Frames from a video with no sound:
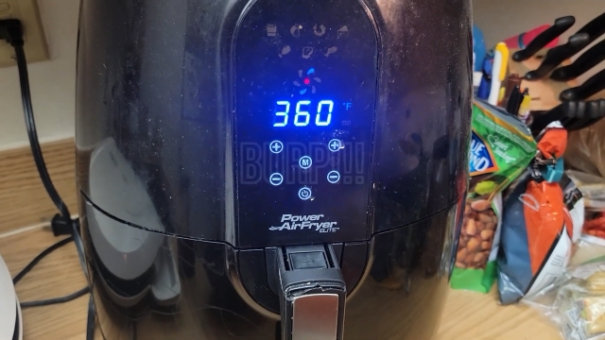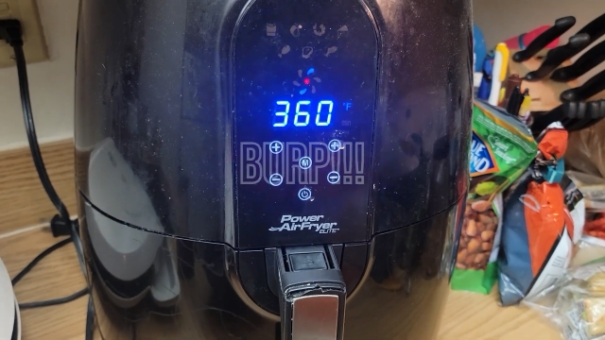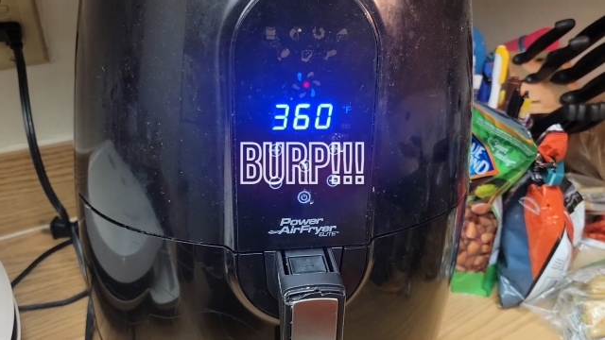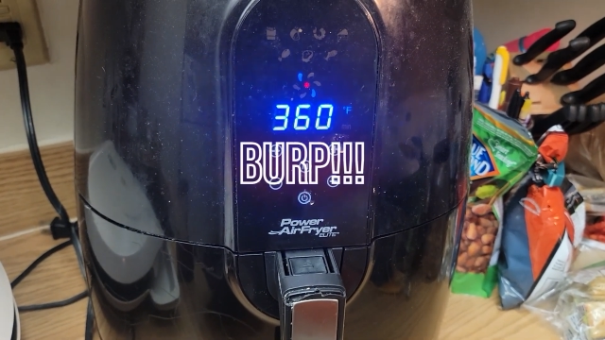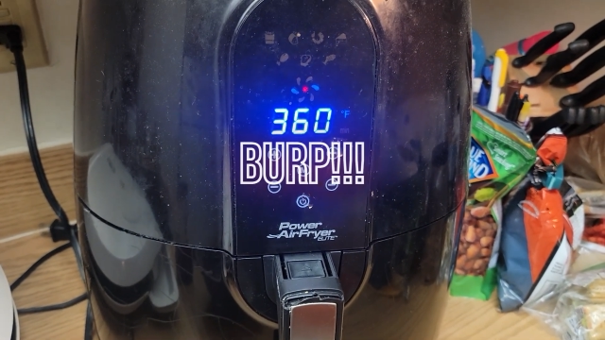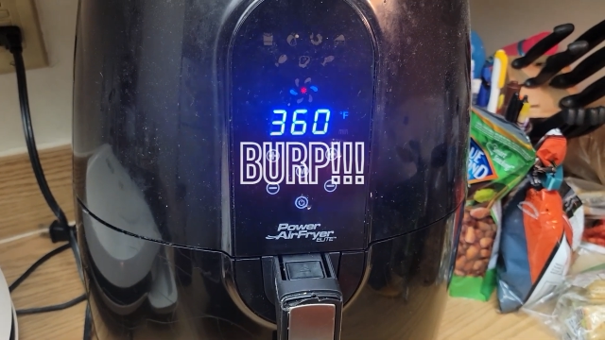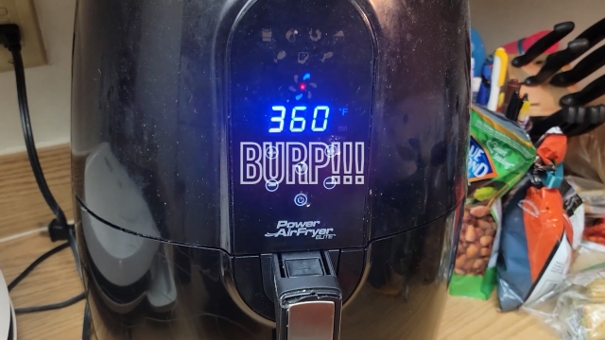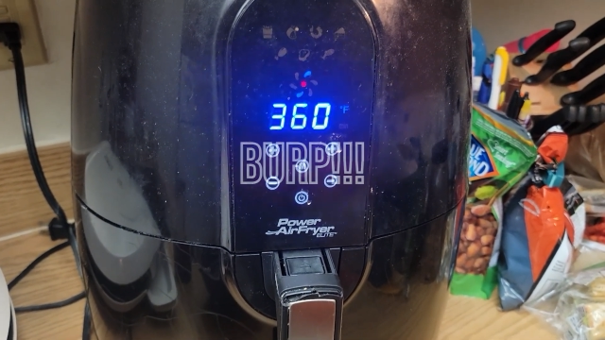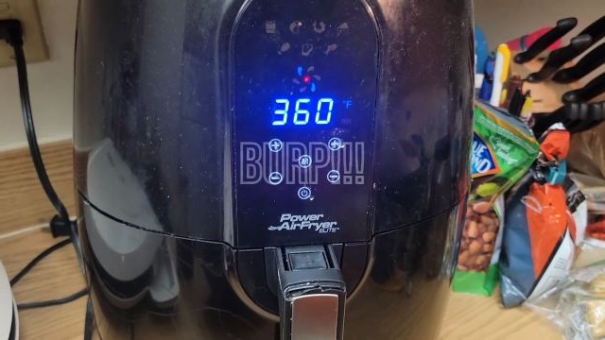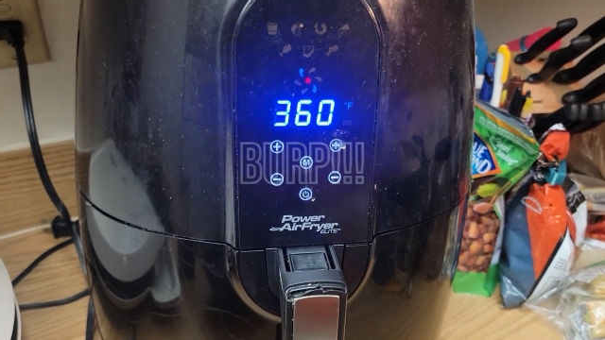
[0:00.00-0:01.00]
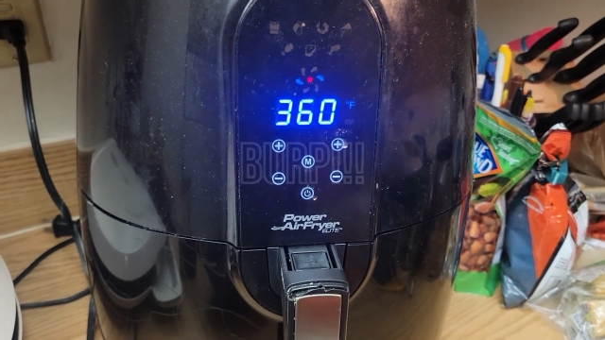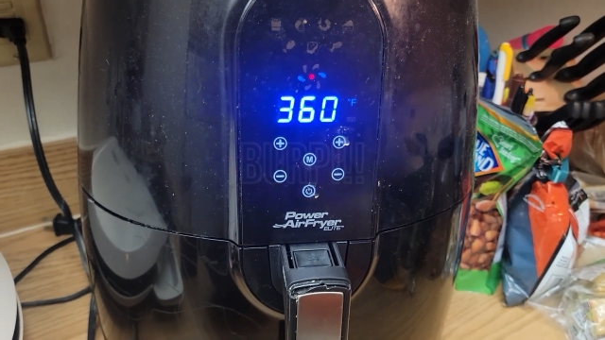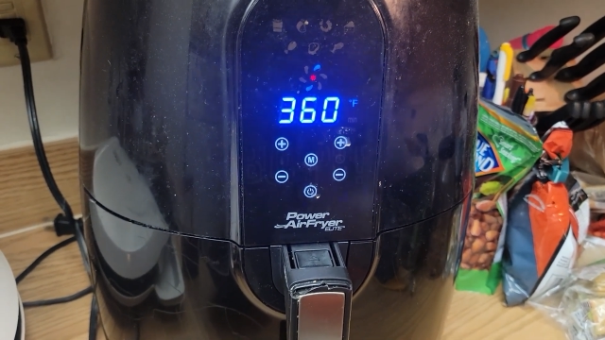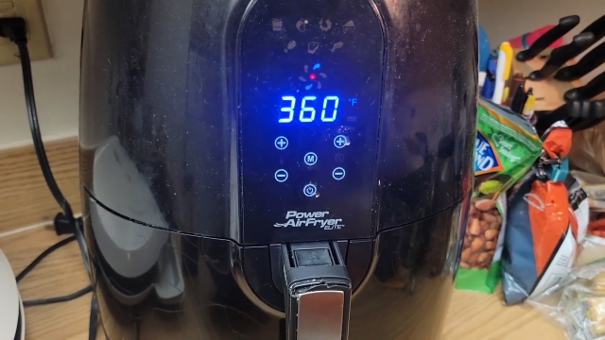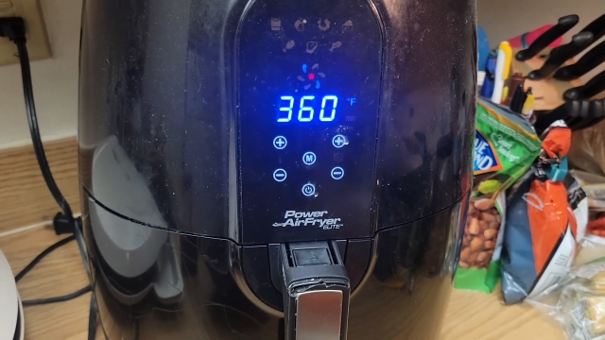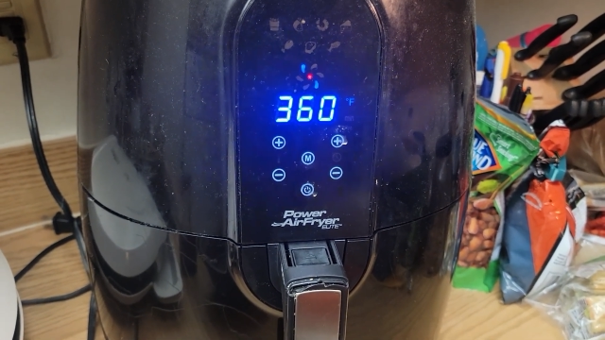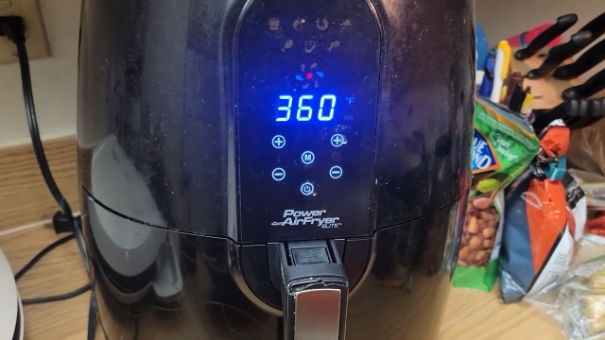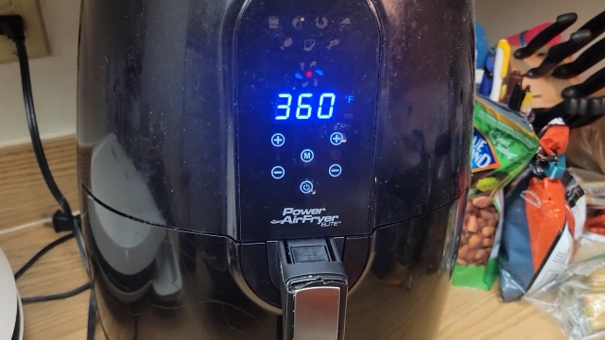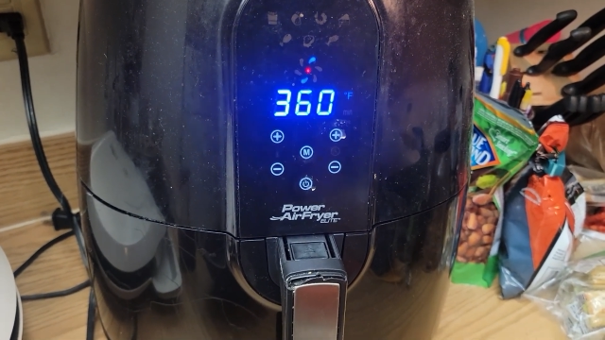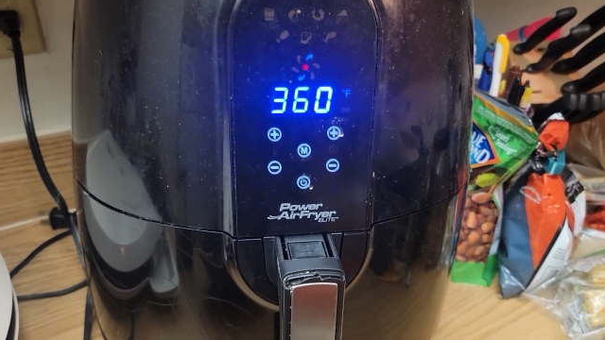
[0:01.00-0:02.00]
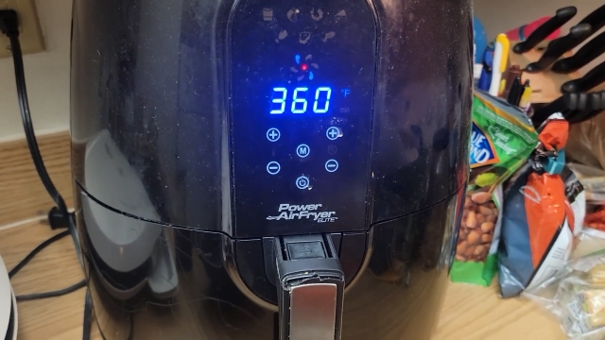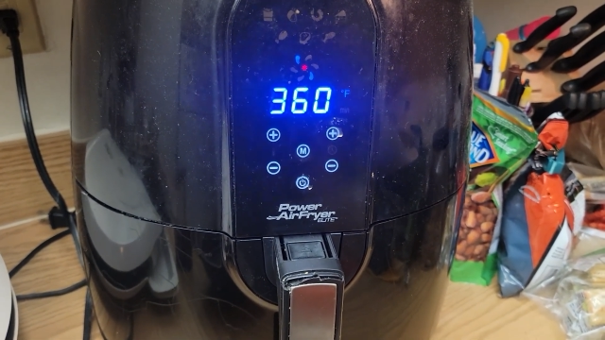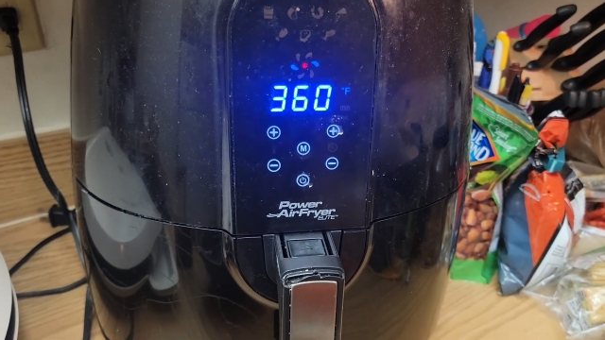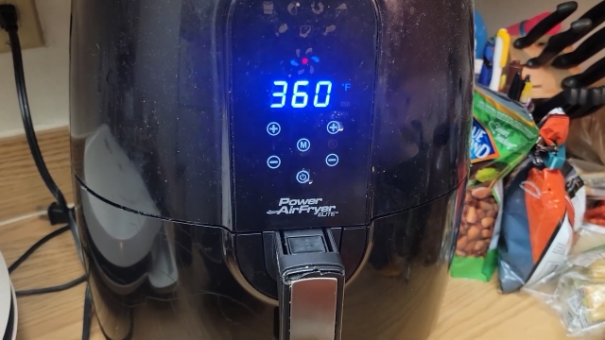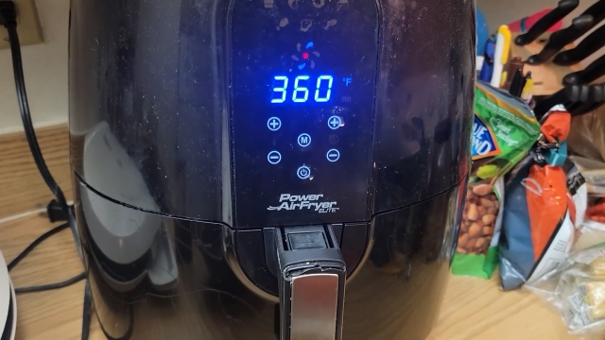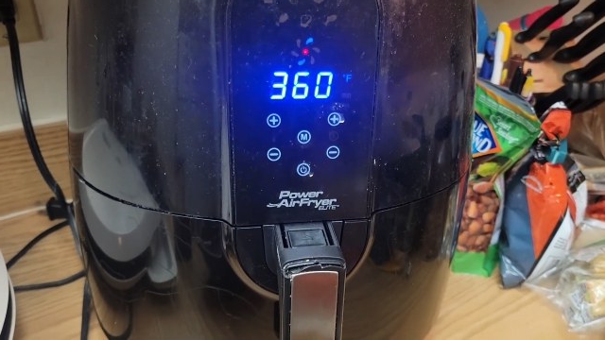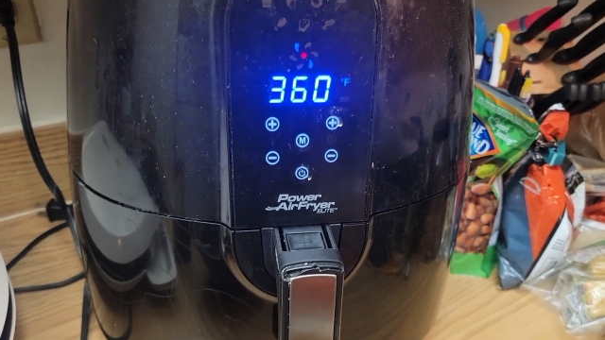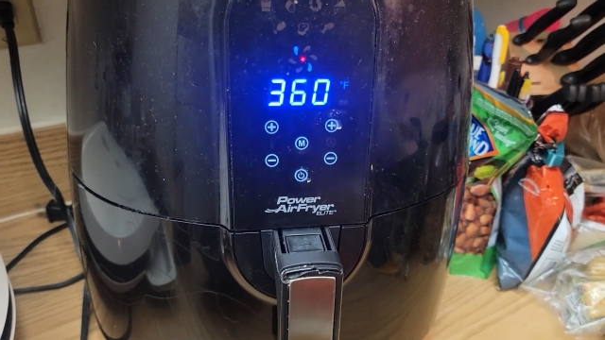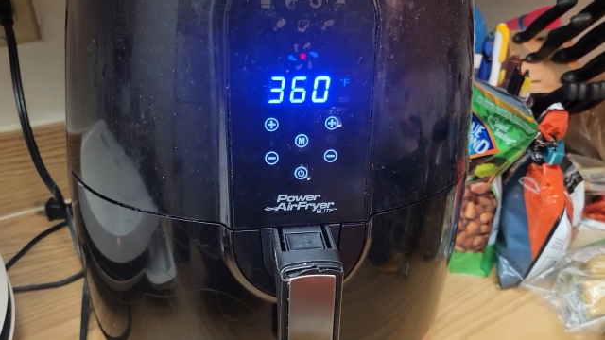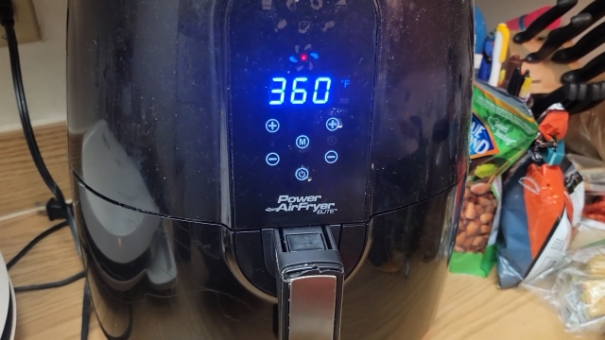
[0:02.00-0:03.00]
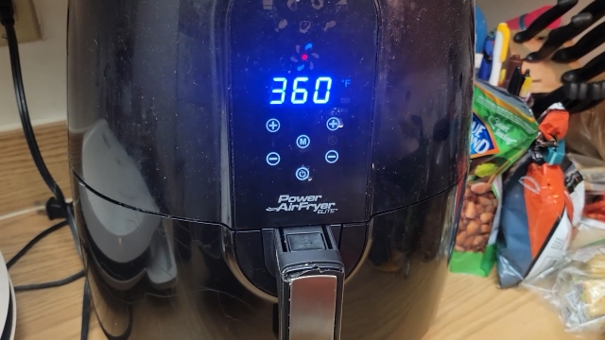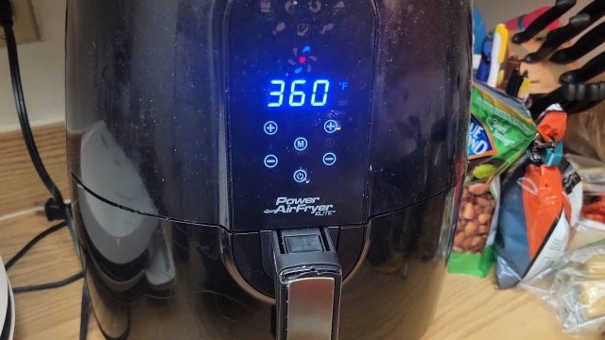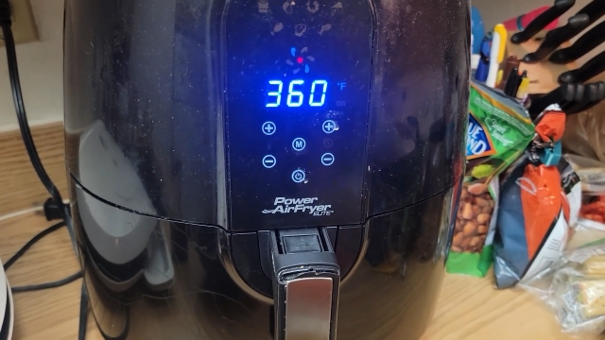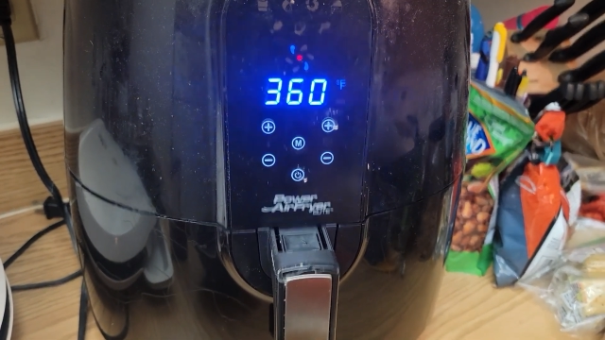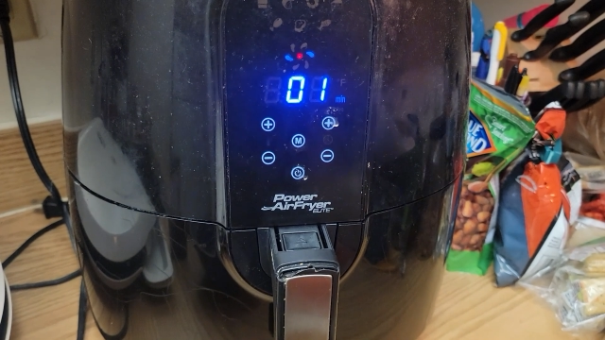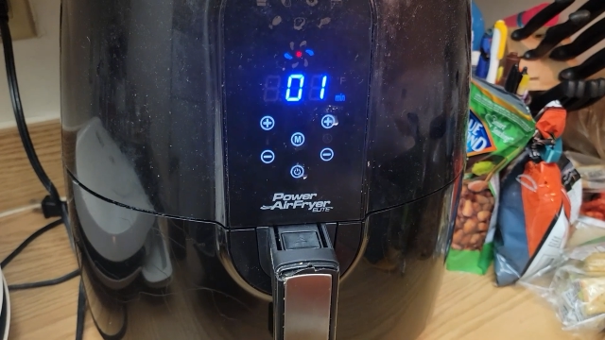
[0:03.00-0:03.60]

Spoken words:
No face is visible, so there are no lips to read.